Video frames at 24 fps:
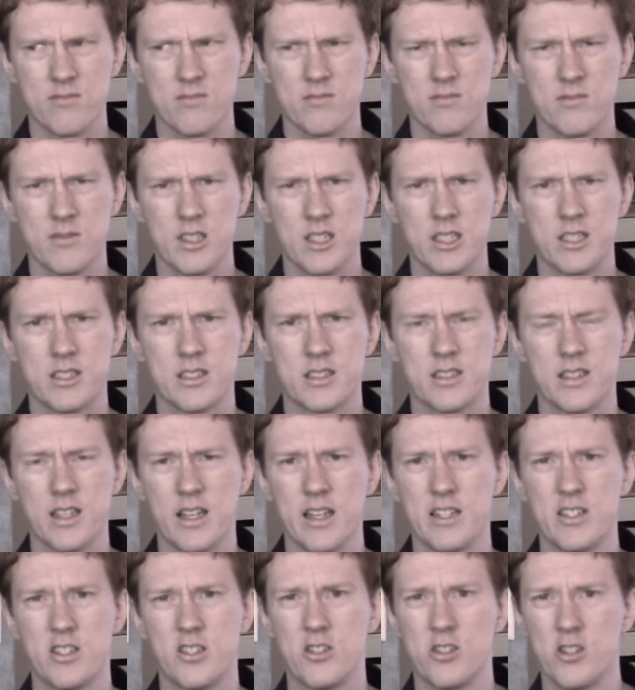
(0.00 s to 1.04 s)

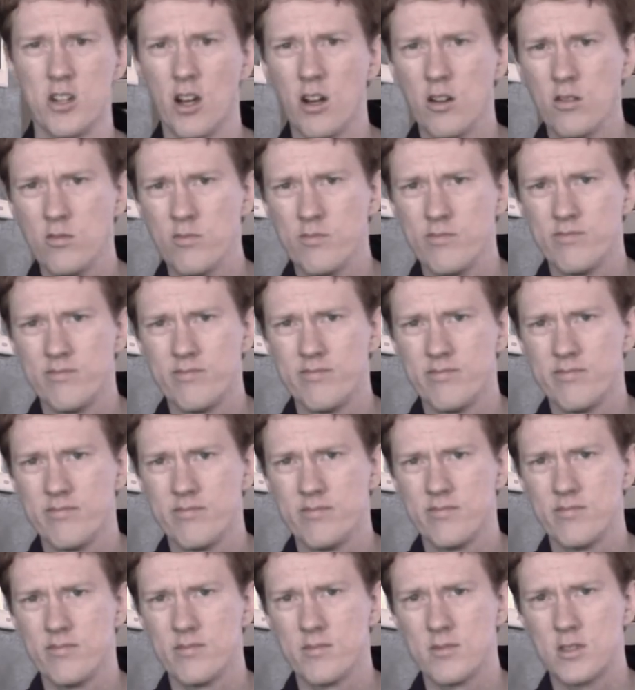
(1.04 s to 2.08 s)
It's Joe?
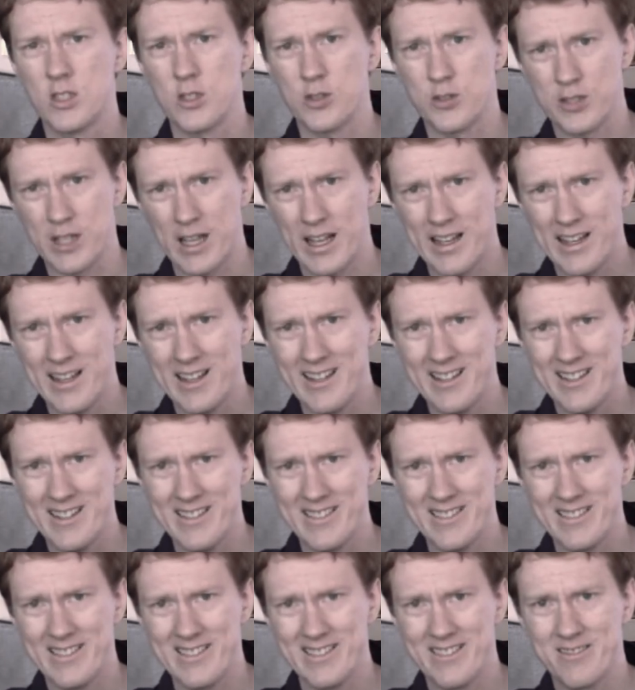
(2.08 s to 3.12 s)
Josiah?
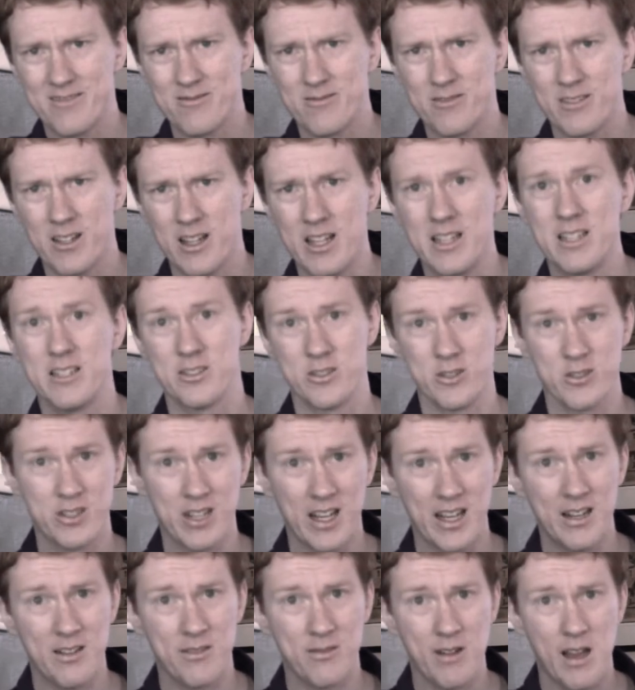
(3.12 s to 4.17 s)

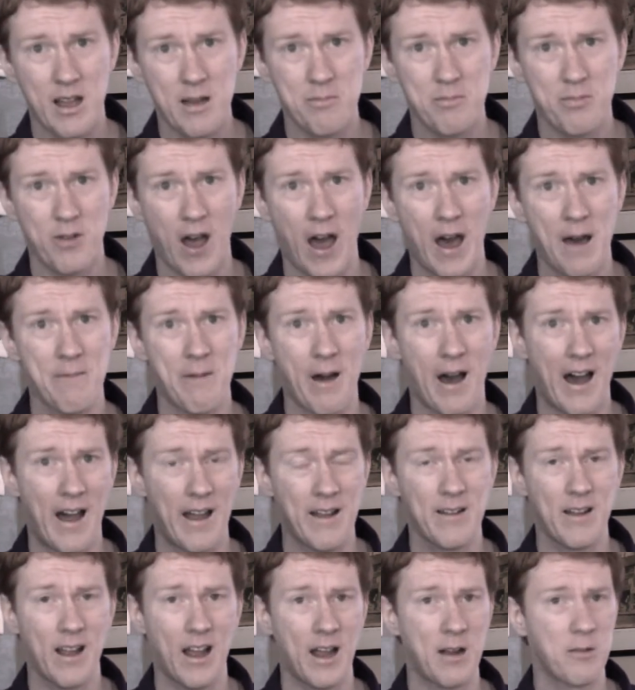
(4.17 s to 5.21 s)
Josiah Rep?
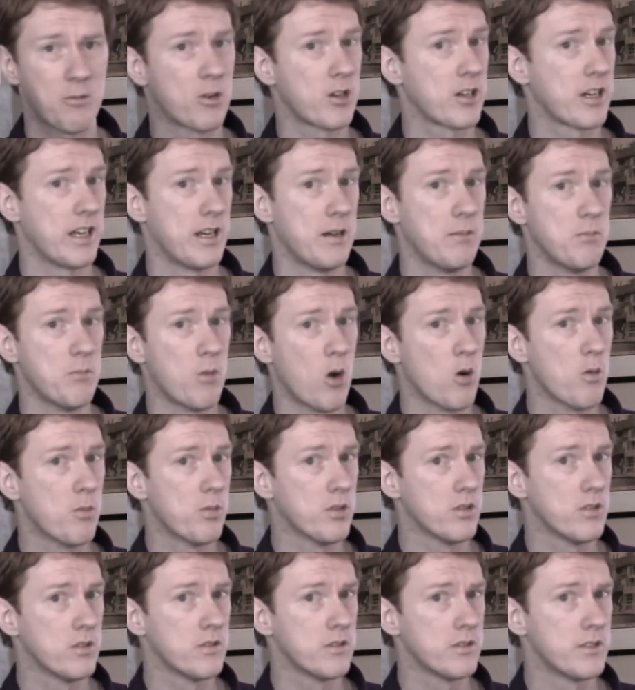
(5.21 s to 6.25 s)
I work in
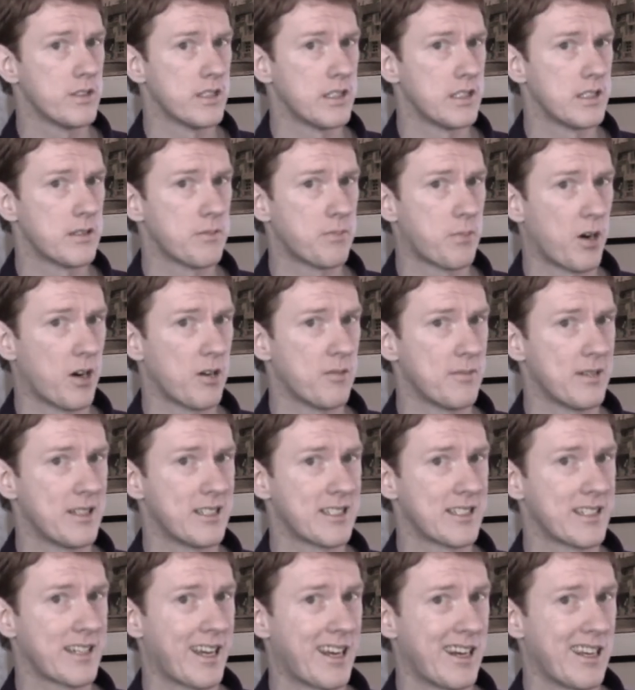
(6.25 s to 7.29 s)
mobile, the
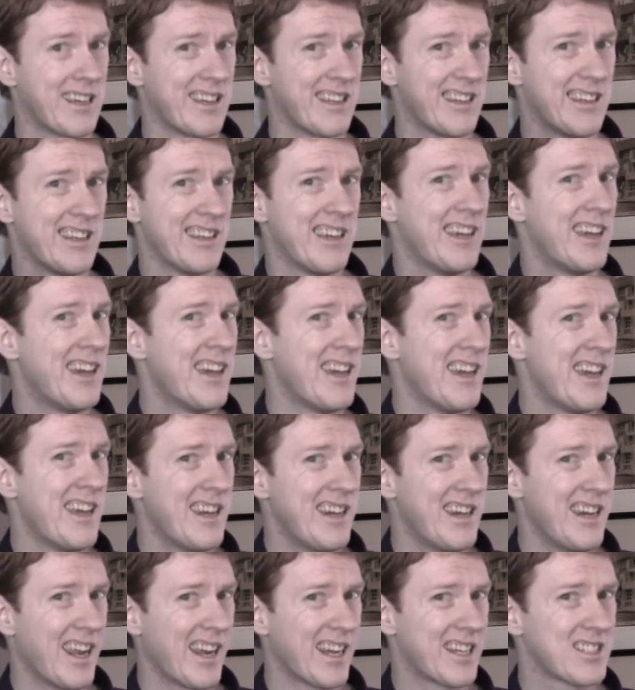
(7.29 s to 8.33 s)
department kind of
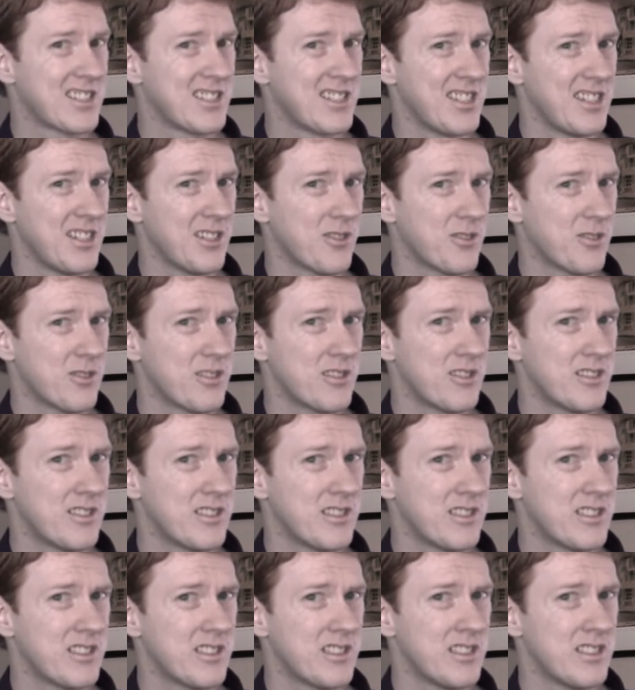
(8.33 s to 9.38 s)
next to
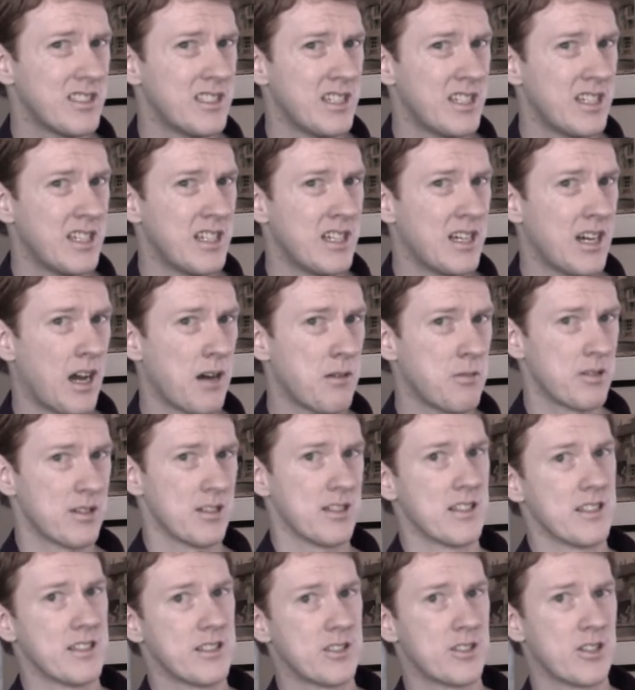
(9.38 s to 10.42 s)
yours. I wear
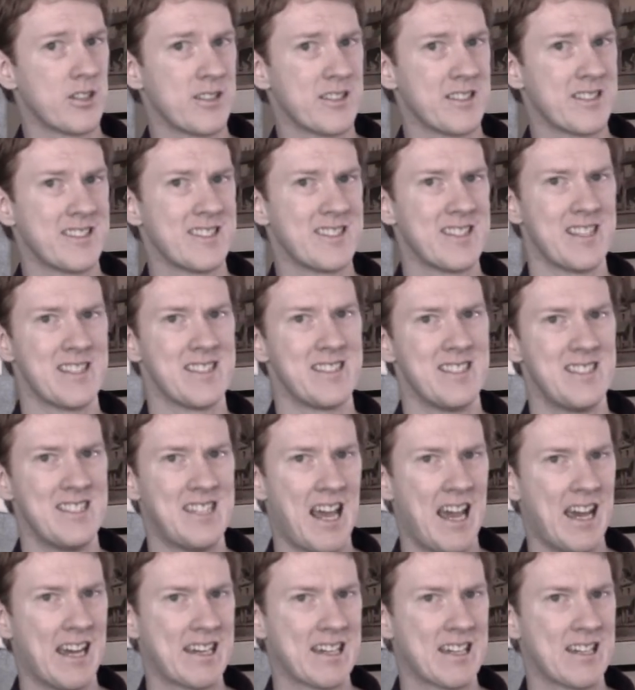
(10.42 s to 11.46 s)
a shirt that says
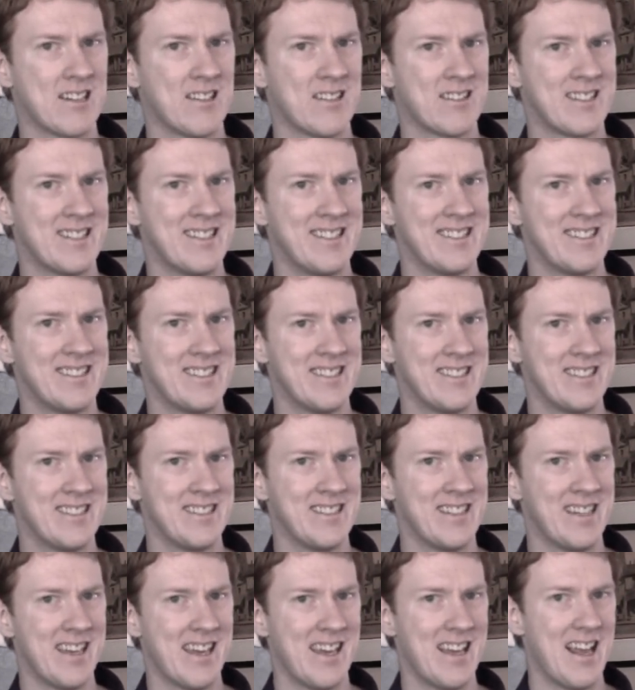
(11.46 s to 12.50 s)
tech on it
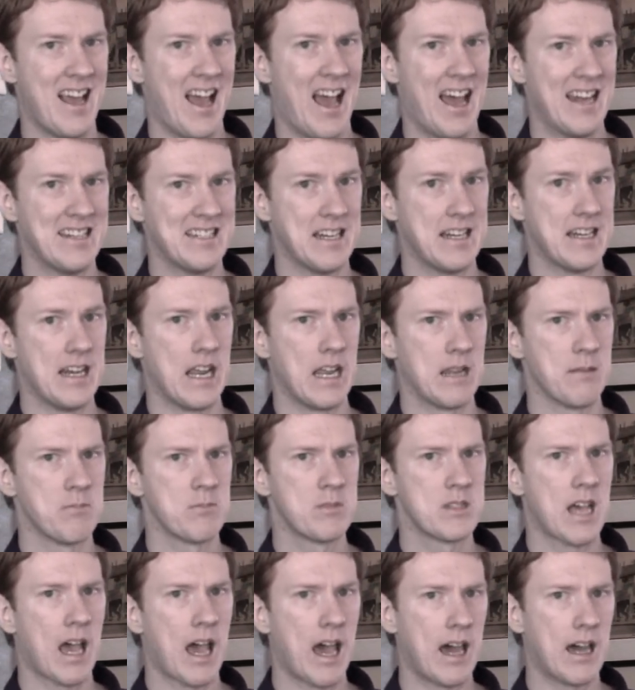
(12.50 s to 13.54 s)
and a name
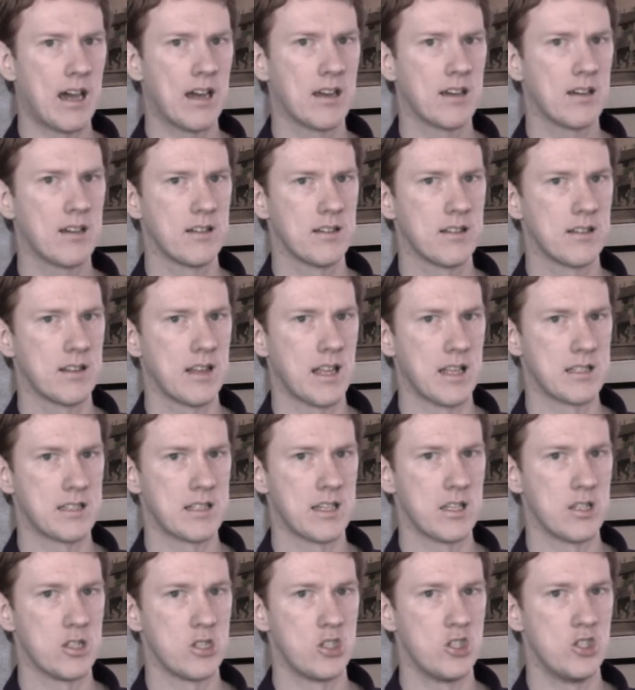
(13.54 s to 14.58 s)
tag that
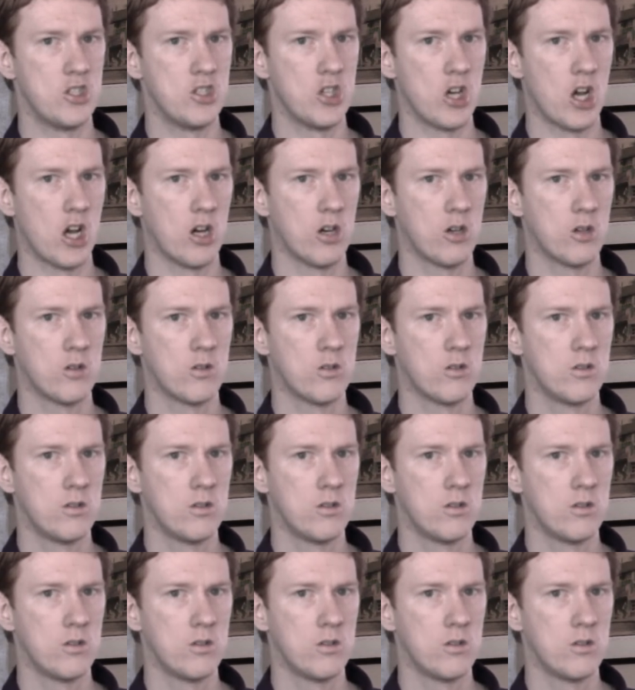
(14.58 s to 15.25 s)
says Joe.